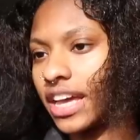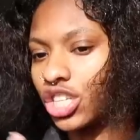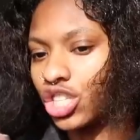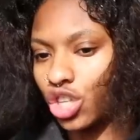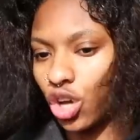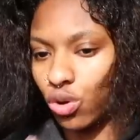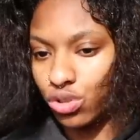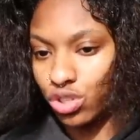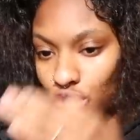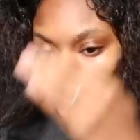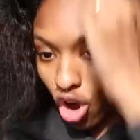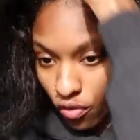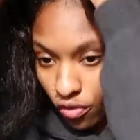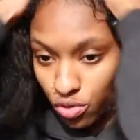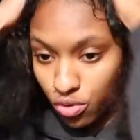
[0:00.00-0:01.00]
it's so
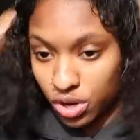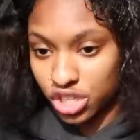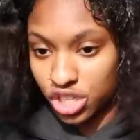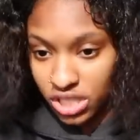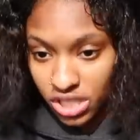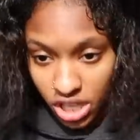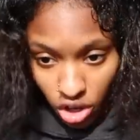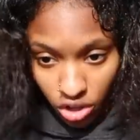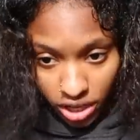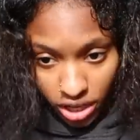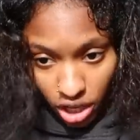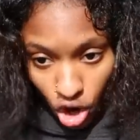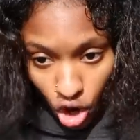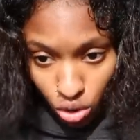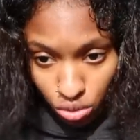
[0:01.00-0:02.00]
soft, and you could just tell that
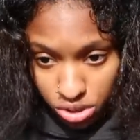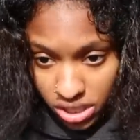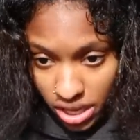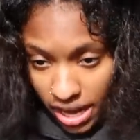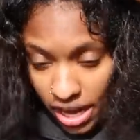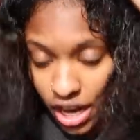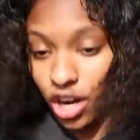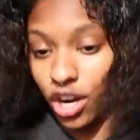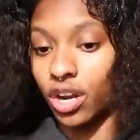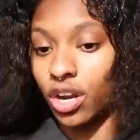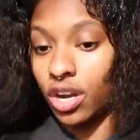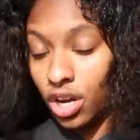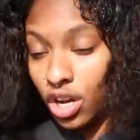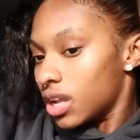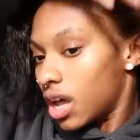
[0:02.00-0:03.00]
it coats the hair.
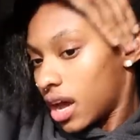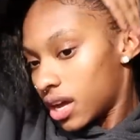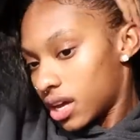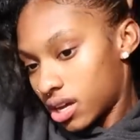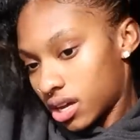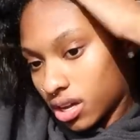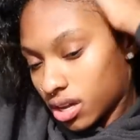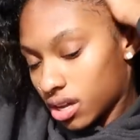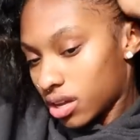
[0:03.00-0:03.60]
Like